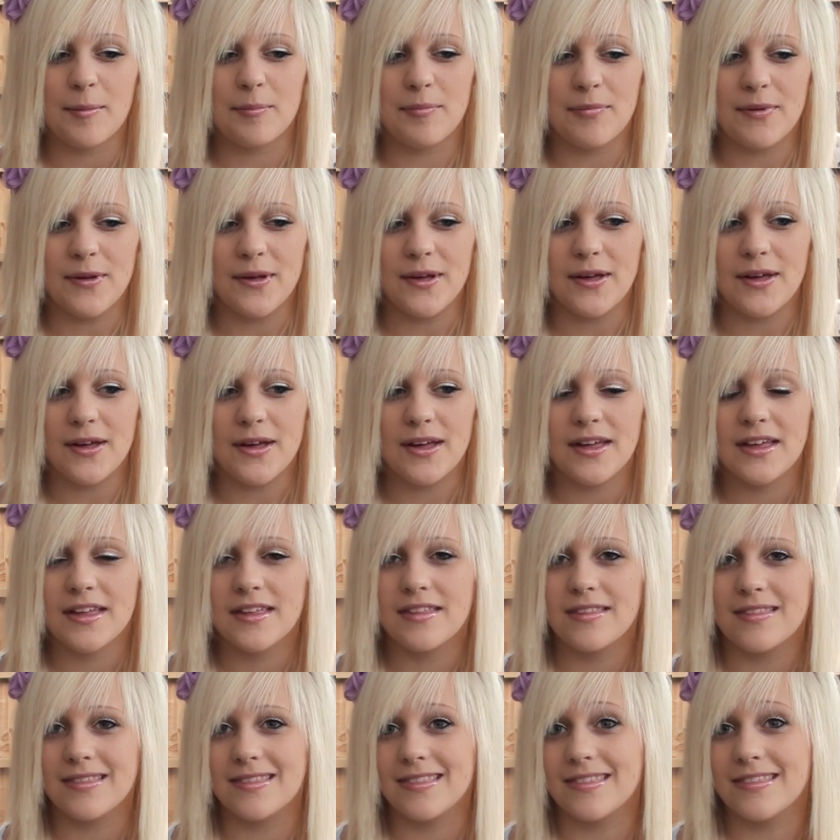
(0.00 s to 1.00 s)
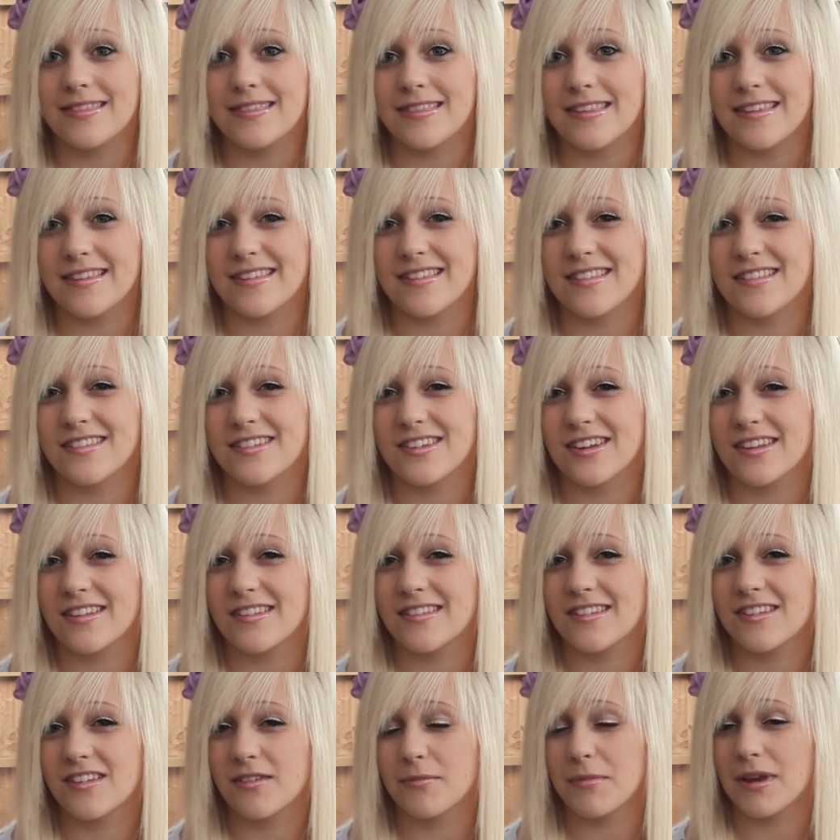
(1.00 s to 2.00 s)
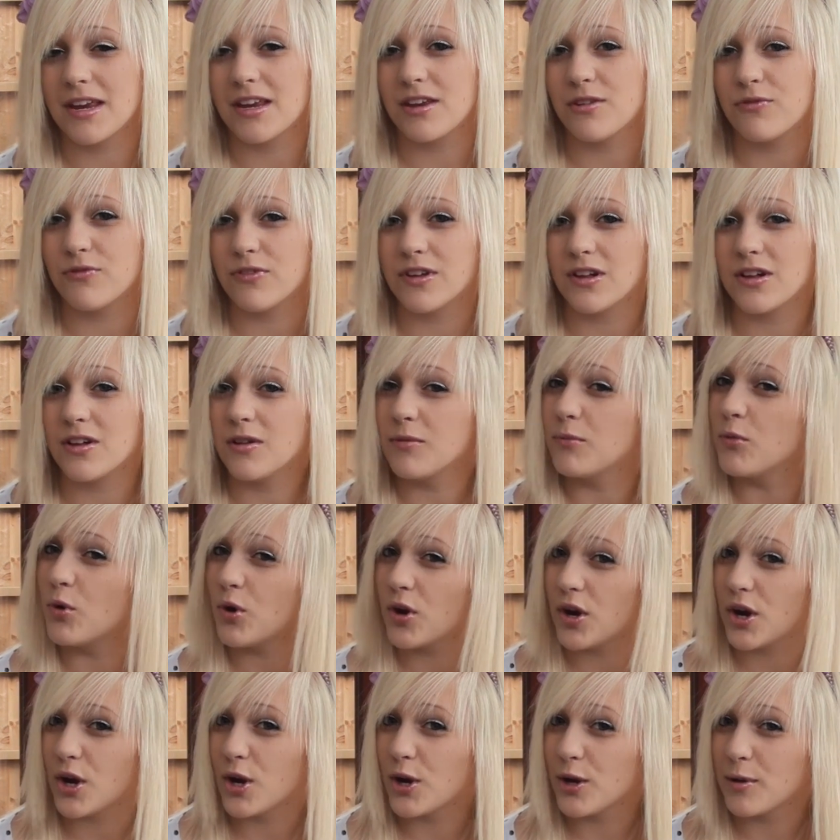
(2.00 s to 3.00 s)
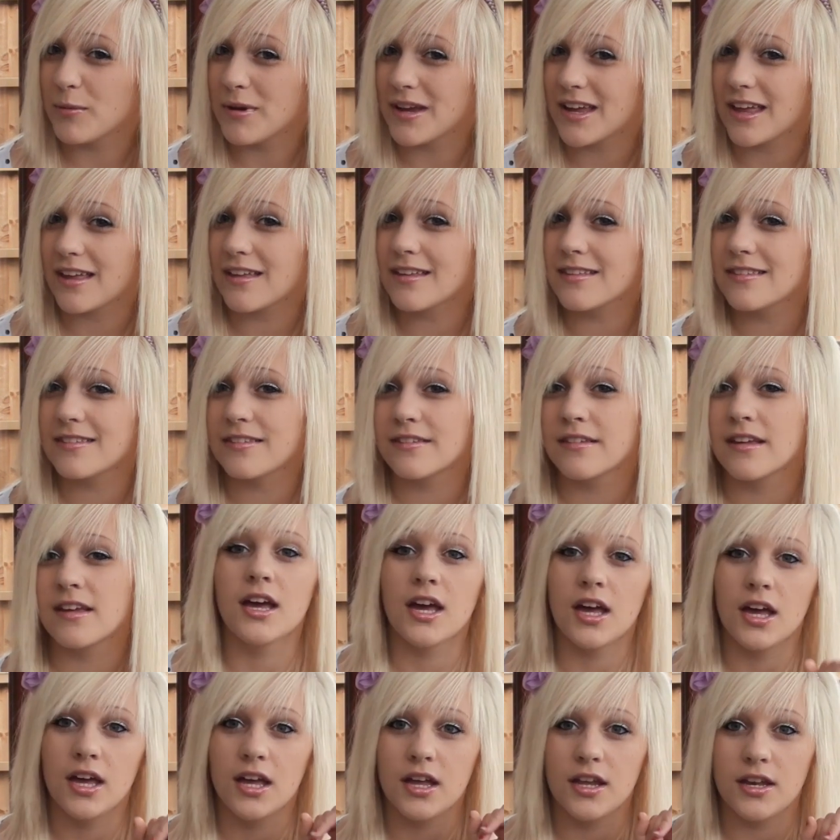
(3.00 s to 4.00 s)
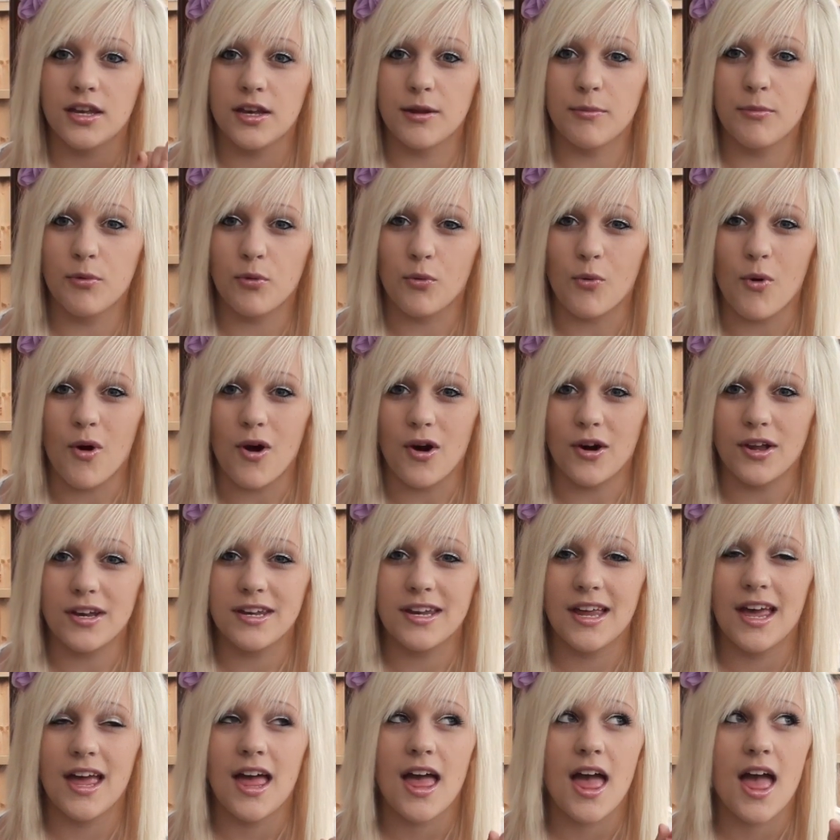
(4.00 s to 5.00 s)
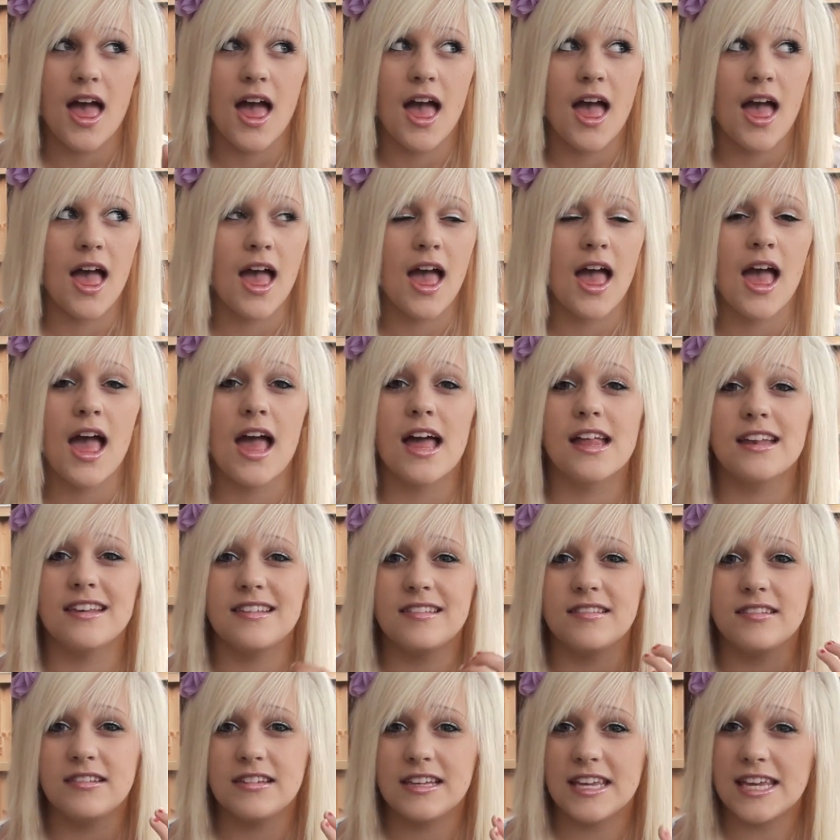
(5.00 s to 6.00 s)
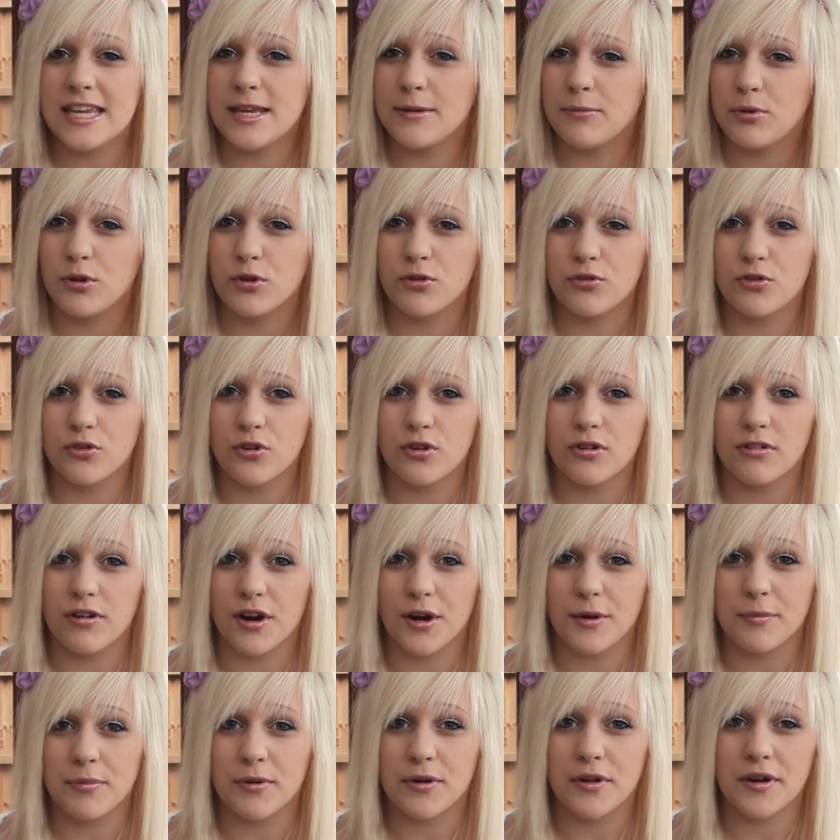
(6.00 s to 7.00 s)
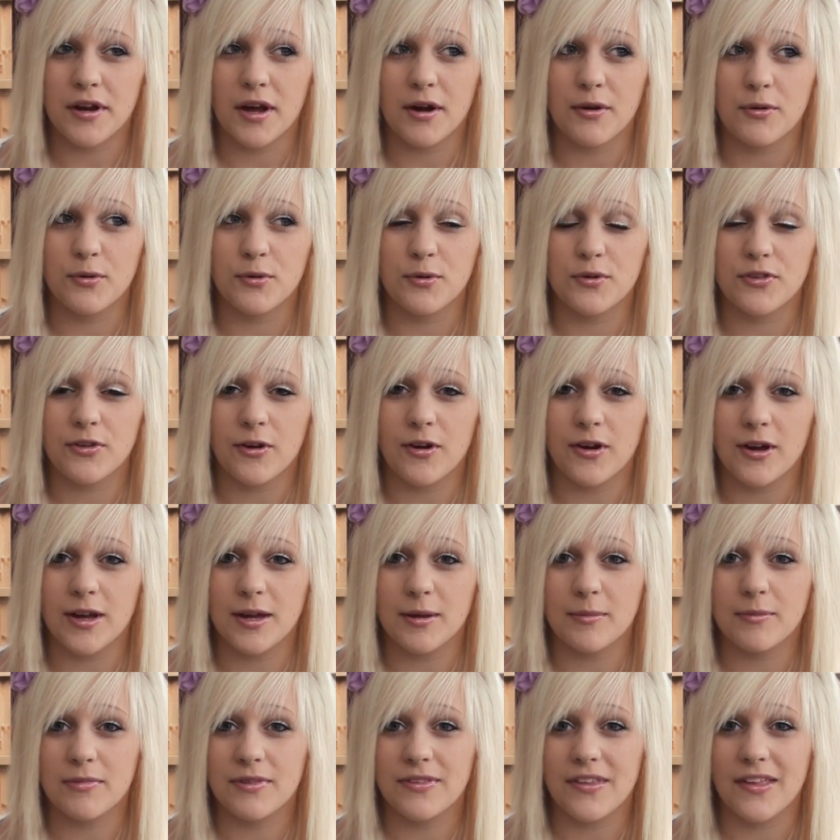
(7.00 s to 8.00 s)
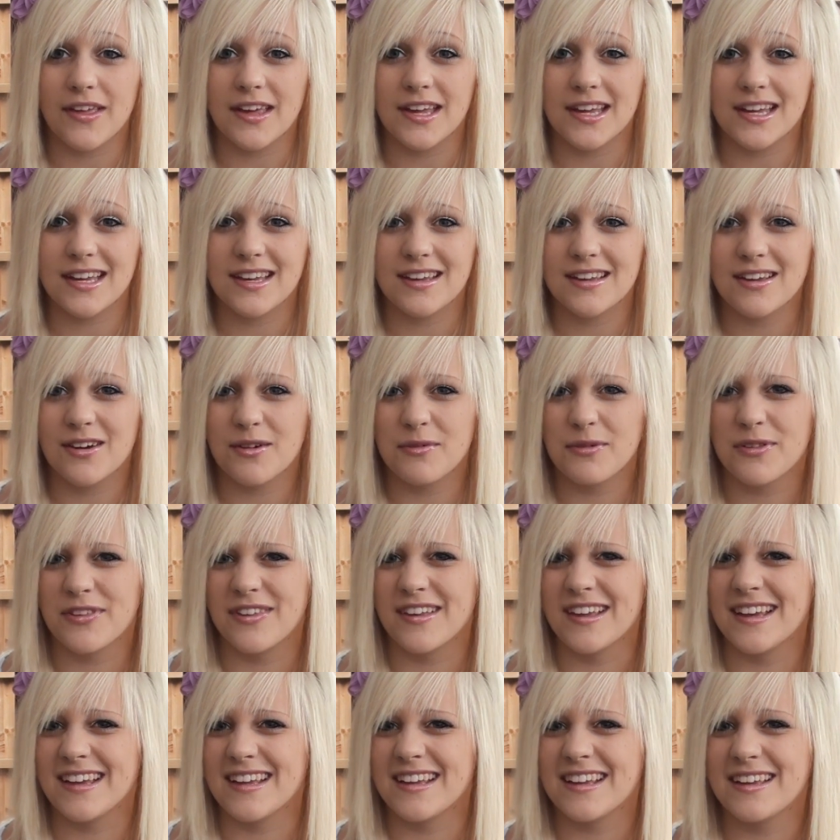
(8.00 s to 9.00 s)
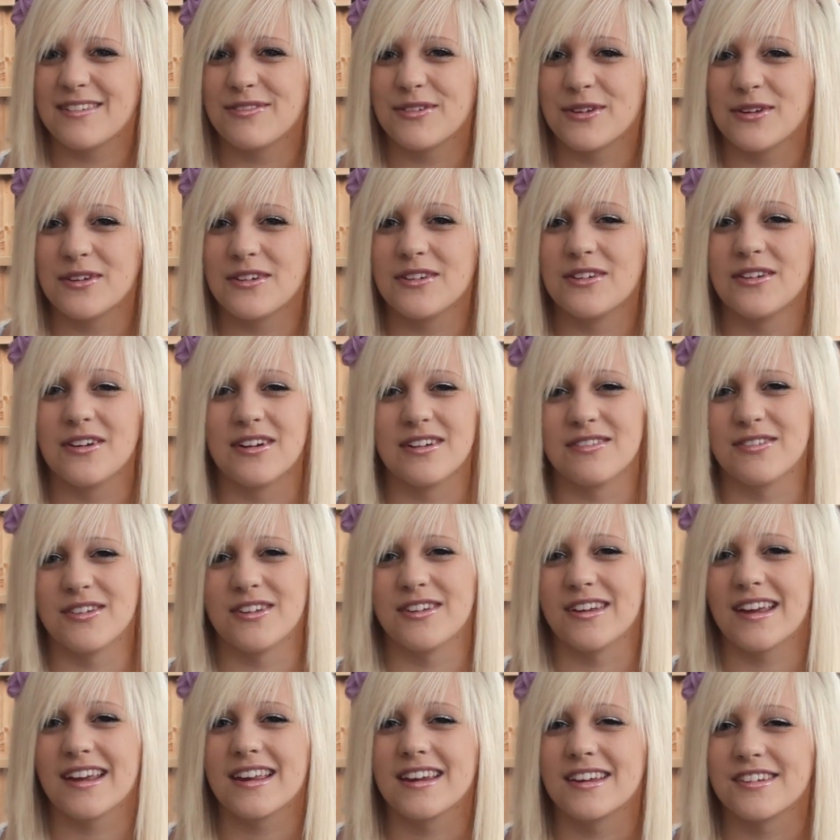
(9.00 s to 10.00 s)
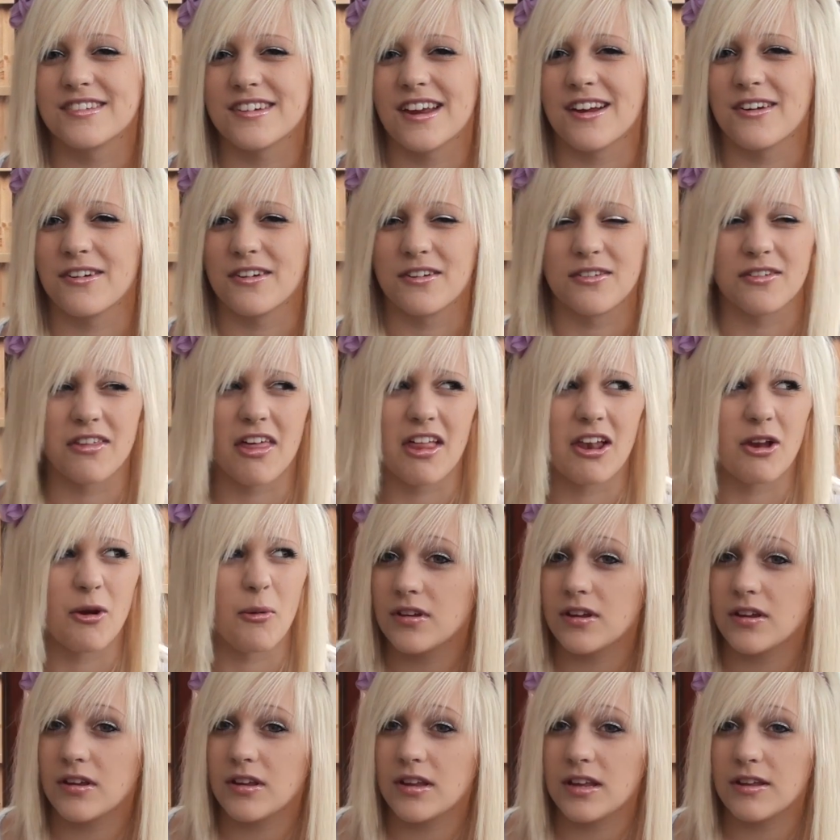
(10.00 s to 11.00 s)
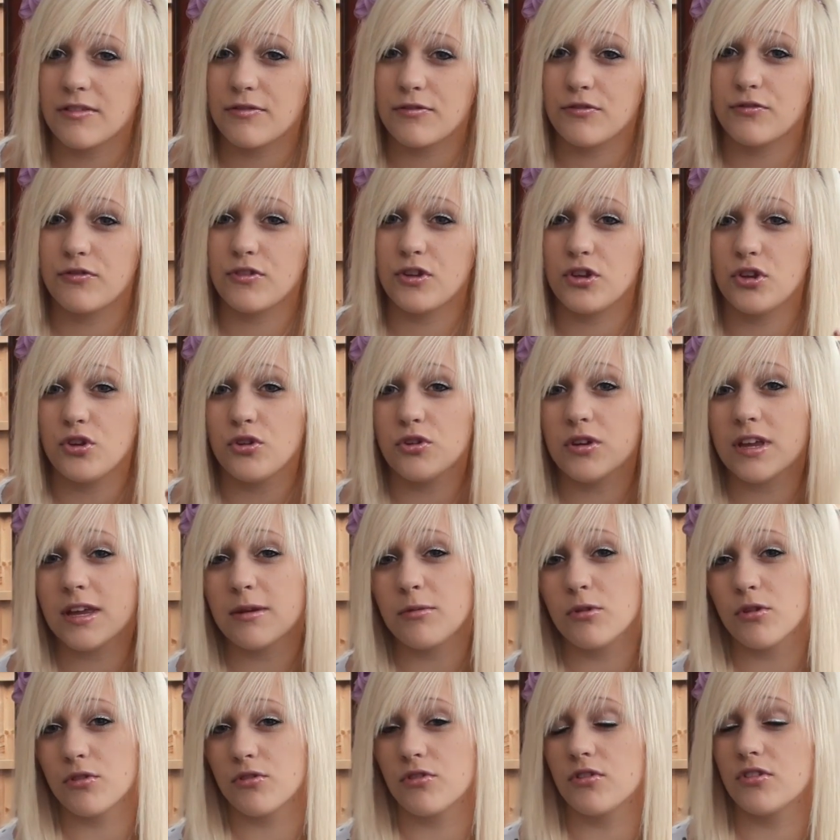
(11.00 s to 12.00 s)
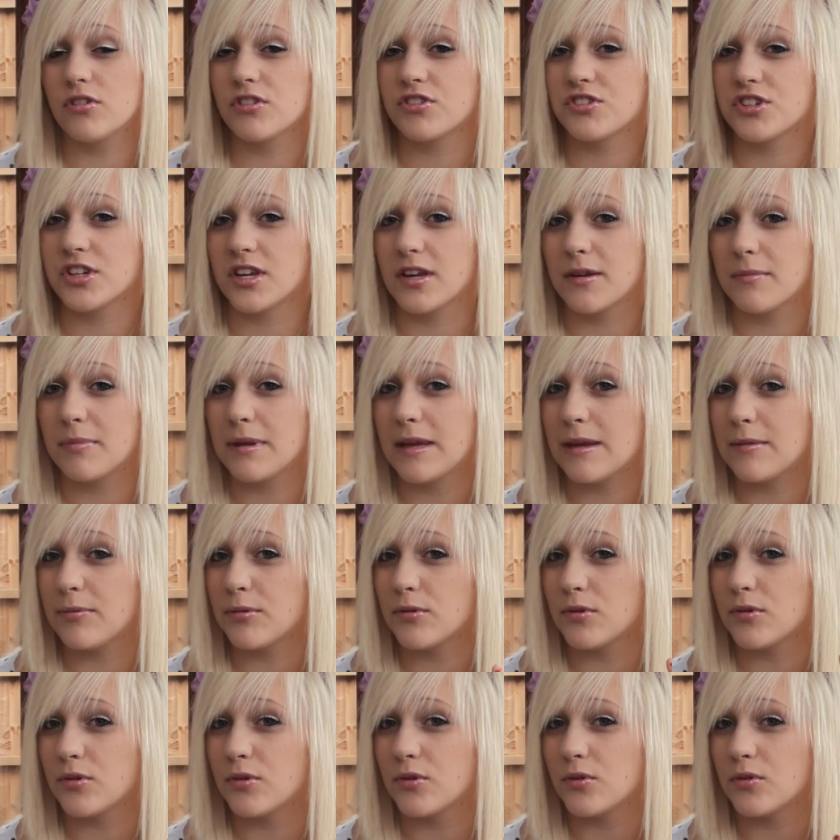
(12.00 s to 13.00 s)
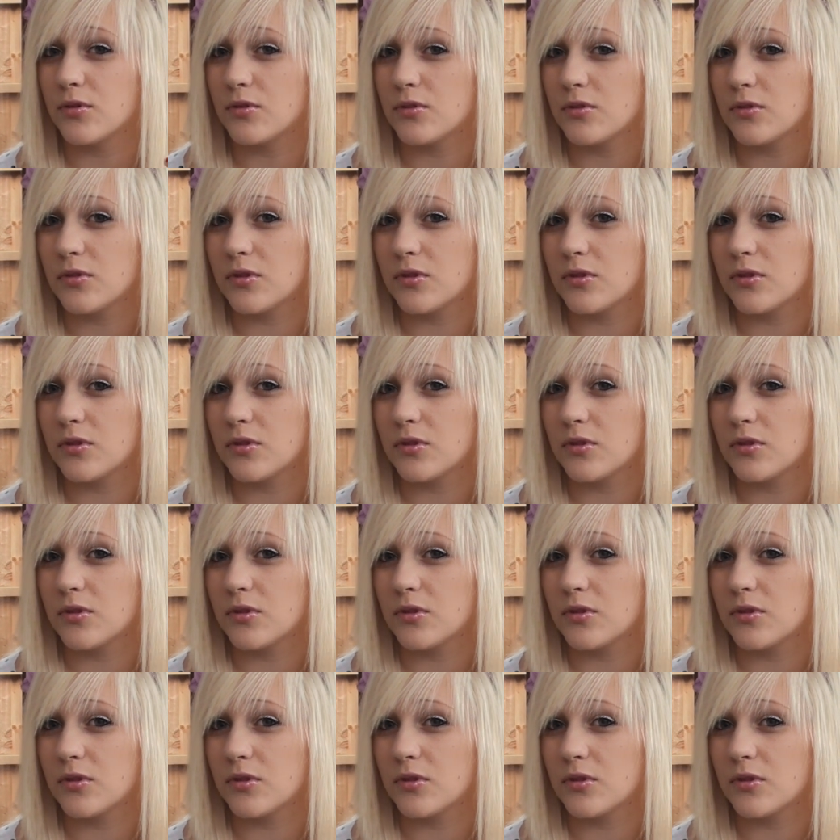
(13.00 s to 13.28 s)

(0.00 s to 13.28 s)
but this is just to make you feel more at home, I guess. Number one, keep your door open at all times. Like, obviously if you're, not if you're taking a shower and all that long. If you keep your door shut, people,